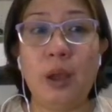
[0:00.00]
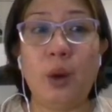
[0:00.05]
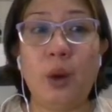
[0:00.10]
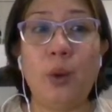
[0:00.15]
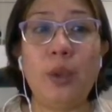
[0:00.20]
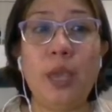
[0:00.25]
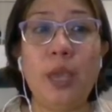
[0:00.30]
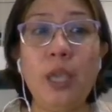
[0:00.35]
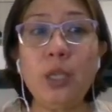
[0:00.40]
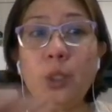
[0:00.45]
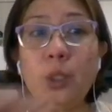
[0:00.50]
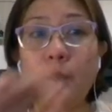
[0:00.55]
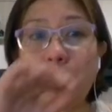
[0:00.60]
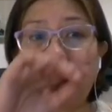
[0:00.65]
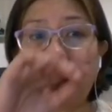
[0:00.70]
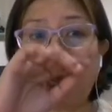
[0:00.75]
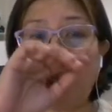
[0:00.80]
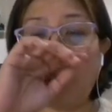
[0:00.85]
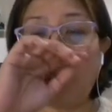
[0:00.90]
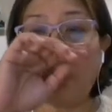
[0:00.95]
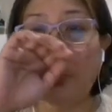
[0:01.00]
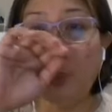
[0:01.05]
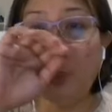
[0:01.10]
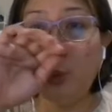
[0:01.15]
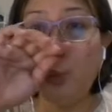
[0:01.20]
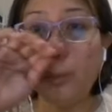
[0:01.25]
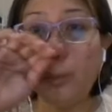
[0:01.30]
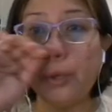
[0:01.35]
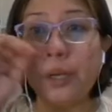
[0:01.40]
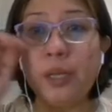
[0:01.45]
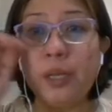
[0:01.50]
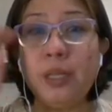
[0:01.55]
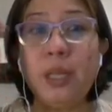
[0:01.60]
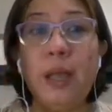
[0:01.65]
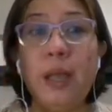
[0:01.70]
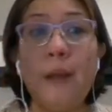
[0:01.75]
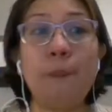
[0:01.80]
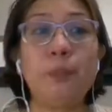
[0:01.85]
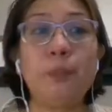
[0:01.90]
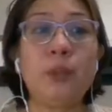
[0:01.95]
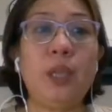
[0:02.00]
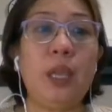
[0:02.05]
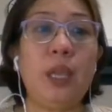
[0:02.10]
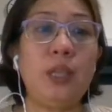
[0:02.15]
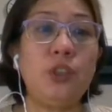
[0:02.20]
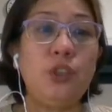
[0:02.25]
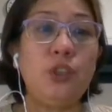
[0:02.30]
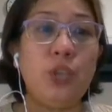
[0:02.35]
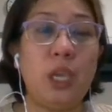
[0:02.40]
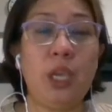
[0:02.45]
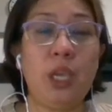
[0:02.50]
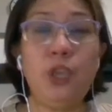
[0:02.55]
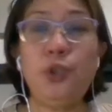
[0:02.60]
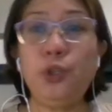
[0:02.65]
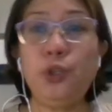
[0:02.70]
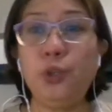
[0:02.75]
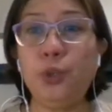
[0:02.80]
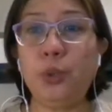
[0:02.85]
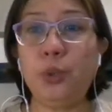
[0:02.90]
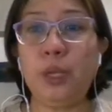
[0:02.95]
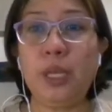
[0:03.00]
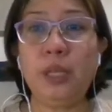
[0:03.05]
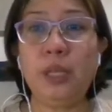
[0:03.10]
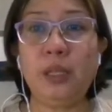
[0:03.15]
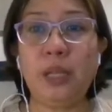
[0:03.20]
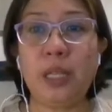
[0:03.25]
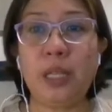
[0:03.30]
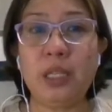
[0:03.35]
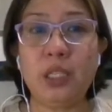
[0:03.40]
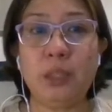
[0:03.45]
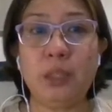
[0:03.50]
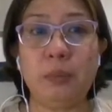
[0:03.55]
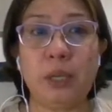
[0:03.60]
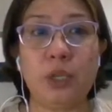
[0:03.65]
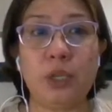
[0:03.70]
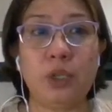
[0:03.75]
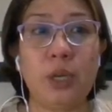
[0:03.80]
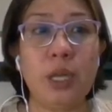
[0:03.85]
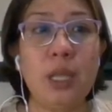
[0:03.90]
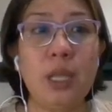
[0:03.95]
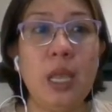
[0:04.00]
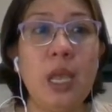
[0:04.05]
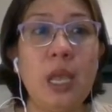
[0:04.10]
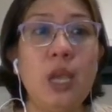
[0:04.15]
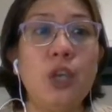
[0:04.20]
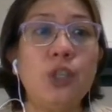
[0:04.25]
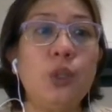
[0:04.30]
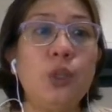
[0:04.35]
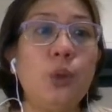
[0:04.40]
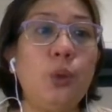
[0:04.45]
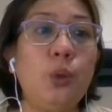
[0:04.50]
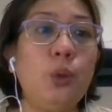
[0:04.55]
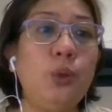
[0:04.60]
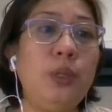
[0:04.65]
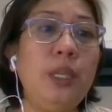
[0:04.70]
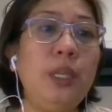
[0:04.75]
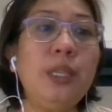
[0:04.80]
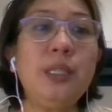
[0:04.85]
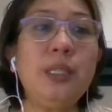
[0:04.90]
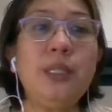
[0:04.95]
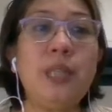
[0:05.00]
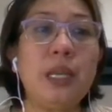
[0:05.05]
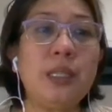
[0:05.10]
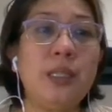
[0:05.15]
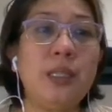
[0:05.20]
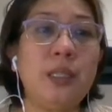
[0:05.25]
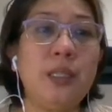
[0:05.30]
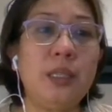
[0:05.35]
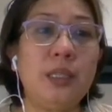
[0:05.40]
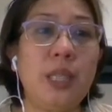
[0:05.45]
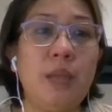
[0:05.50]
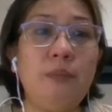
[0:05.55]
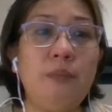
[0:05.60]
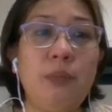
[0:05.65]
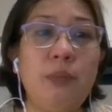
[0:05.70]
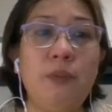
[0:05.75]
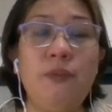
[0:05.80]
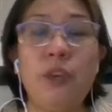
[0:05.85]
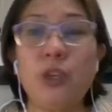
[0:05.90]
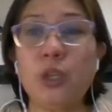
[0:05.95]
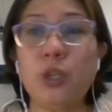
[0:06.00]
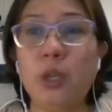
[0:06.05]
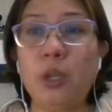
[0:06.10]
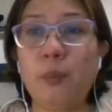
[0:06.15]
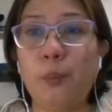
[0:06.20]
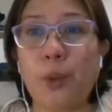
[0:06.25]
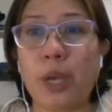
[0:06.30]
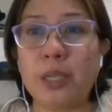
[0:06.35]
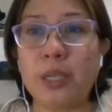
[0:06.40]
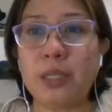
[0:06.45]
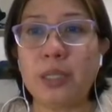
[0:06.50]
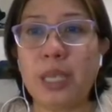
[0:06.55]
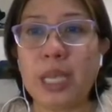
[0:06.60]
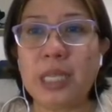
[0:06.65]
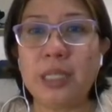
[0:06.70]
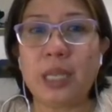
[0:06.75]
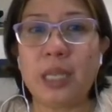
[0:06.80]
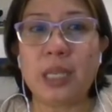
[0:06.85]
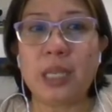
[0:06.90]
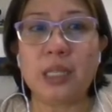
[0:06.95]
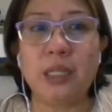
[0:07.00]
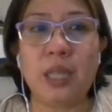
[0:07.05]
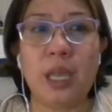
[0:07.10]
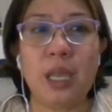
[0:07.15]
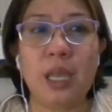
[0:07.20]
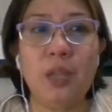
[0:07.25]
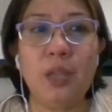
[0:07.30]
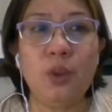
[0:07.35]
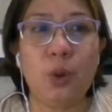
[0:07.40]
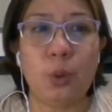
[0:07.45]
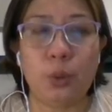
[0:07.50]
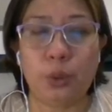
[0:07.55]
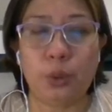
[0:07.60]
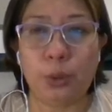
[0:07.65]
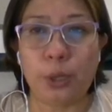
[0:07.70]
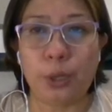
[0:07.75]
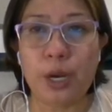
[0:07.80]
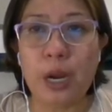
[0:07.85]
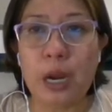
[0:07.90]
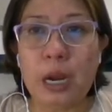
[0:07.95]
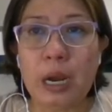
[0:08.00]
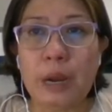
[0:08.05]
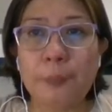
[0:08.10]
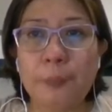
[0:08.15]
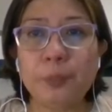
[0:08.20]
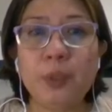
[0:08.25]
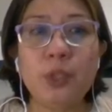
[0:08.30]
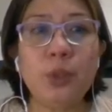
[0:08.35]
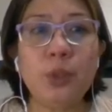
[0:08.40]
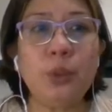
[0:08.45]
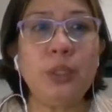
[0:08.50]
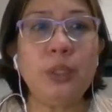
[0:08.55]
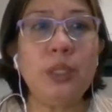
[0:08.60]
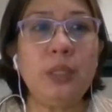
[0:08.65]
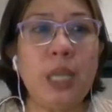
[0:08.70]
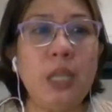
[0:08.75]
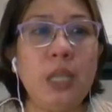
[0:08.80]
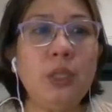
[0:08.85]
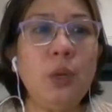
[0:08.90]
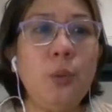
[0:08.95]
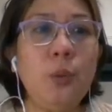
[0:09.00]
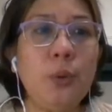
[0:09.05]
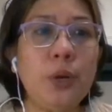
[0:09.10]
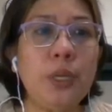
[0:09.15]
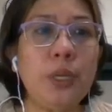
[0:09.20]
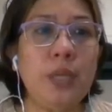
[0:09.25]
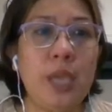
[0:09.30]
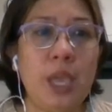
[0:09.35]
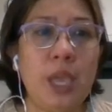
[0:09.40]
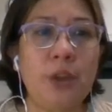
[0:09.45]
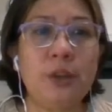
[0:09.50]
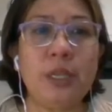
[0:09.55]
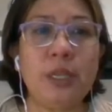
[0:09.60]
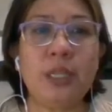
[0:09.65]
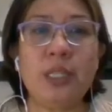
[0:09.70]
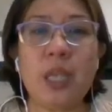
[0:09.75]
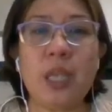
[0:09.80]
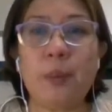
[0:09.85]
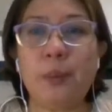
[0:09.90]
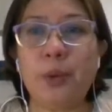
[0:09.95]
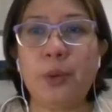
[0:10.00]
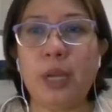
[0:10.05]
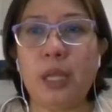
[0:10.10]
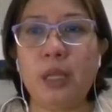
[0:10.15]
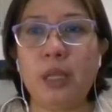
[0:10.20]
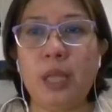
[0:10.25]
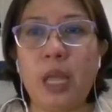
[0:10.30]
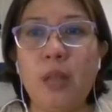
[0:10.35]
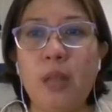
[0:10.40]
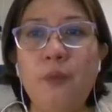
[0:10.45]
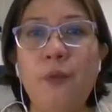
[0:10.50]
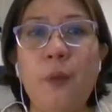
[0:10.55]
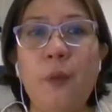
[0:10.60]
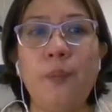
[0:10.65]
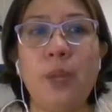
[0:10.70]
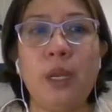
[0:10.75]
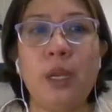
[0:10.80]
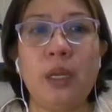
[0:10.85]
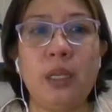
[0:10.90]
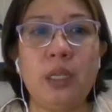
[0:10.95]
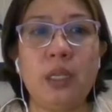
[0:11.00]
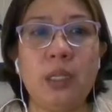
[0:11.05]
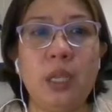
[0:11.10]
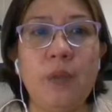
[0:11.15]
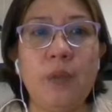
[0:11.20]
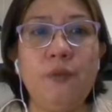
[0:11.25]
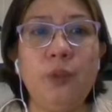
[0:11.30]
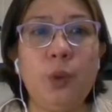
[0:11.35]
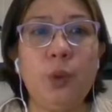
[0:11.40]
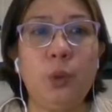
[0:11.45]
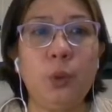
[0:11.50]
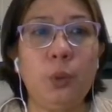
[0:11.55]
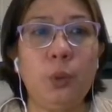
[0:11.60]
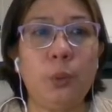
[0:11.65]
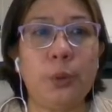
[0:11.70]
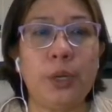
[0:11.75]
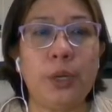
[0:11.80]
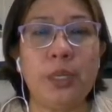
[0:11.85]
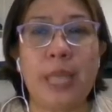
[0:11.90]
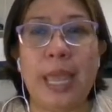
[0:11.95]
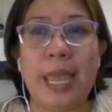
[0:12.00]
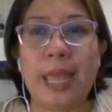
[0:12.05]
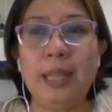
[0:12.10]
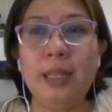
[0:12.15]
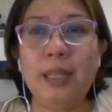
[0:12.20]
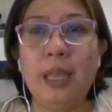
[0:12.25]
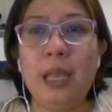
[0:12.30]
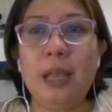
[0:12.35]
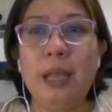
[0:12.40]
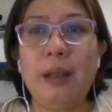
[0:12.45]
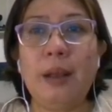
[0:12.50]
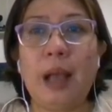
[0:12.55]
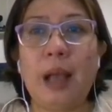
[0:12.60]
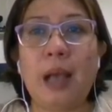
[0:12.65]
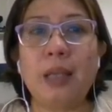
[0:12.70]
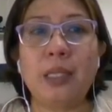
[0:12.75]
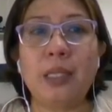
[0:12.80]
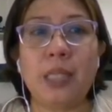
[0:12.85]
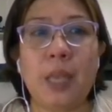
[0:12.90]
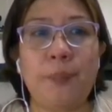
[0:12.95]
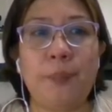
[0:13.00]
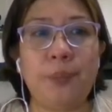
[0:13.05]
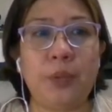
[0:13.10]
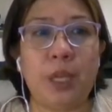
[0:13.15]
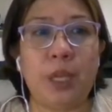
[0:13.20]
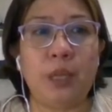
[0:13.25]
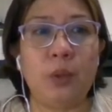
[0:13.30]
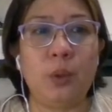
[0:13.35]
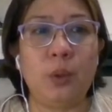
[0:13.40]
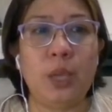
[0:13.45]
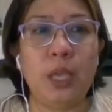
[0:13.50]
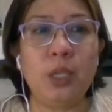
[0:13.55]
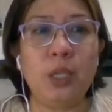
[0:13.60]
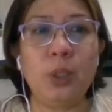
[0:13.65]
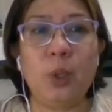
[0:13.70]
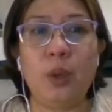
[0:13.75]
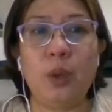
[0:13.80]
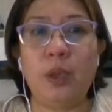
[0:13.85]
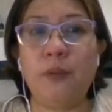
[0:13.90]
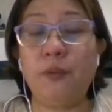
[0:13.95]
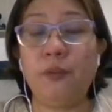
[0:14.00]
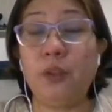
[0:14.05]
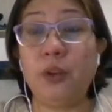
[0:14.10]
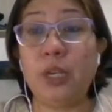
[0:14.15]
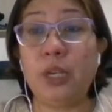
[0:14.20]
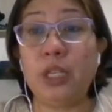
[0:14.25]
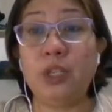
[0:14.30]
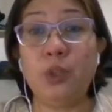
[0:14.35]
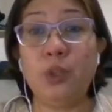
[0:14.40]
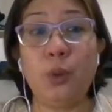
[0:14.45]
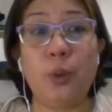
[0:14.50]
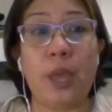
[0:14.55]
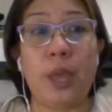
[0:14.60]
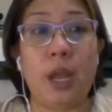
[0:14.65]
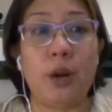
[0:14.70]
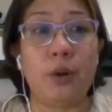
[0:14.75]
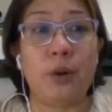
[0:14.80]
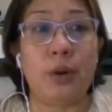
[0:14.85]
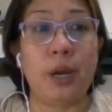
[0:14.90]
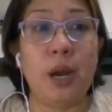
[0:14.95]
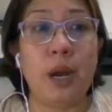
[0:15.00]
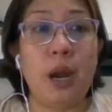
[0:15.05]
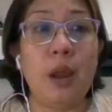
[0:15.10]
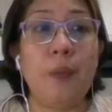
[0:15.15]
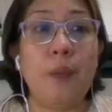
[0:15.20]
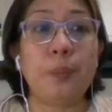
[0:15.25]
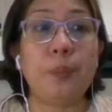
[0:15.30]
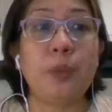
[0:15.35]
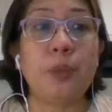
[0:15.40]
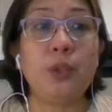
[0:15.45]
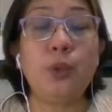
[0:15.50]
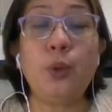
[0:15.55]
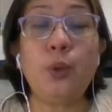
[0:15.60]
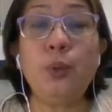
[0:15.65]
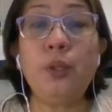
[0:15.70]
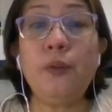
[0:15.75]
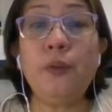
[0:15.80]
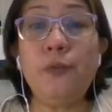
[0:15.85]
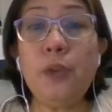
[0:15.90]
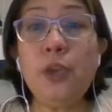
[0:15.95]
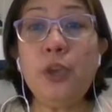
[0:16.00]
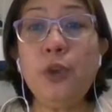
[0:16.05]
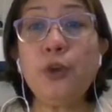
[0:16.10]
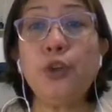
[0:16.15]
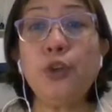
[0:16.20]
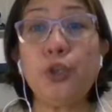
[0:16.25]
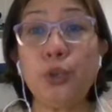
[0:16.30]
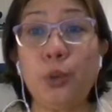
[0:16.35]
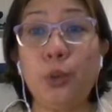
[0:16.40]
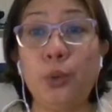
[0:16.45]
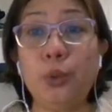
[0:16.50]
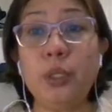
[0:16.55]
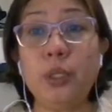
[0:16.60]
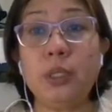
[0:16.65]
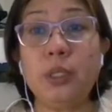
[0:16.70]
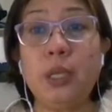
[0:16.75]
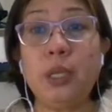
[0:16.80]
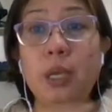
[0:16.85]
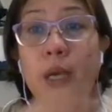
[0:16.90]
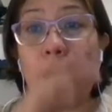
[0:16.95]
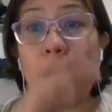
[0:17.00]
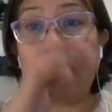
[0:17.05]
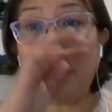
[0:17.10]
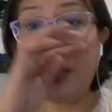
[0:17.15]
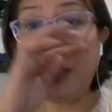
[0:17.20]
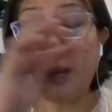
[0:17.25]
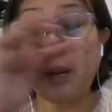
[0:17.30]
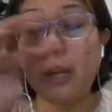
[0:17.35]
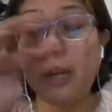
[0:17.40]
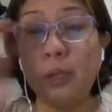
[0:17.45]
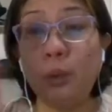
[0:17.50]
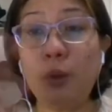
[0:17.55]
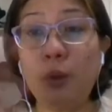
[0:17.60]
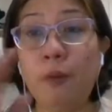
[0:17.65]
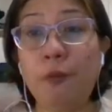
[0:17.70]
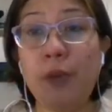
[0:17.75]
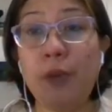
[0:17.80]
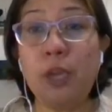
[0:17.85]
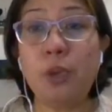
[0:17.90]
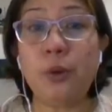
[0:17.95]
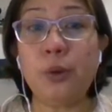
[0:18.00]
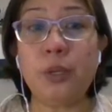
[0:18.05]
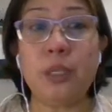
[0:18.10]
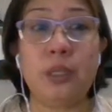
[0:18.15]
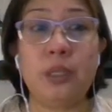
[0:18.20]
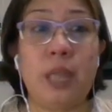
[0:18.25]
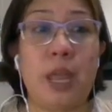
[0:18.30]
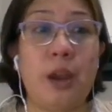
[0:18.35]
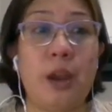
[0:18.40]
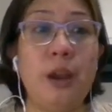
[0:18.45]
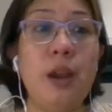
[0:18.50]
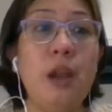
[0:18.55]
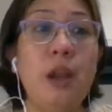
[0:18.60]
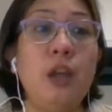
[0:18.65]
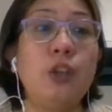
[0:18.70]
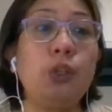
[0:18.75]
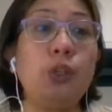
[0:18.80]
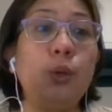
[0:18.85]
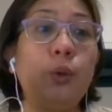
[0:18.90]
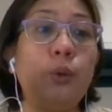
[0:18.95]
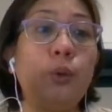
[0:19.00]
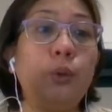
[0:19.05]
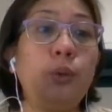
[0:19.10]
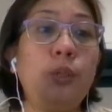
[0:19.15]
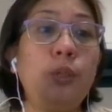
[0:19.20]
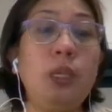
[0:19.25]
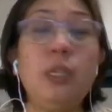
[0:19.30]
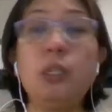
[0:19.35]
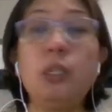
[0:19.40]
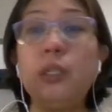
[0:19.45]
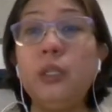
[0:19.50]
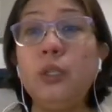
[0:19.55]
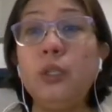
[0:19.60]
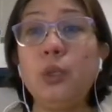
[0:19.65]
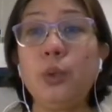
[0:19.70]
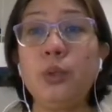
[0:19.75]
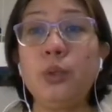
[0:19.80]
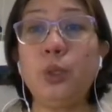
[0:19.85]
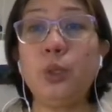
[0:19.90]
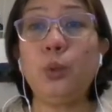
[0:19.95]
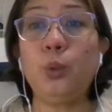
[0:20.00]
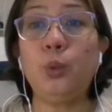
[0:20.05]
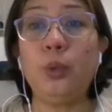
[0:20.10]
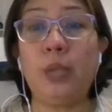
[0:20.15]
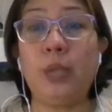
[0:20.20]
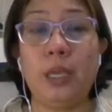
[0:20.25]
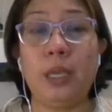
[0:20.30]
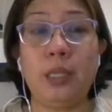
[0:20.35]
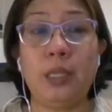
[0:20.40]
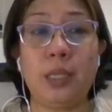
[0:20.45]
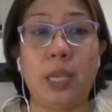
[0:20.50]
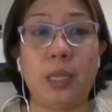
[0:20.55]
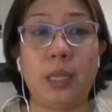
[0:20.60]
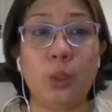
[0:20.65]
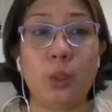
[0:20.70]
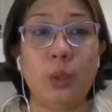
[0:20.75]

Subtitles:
Okay, so the code word can change during transmission. So this does the same division process as the encoder. So the data word here is separated from the received code word and accepted. Okay, so if there is no error. So the figure shows, there are two figures there. So this shows two cases.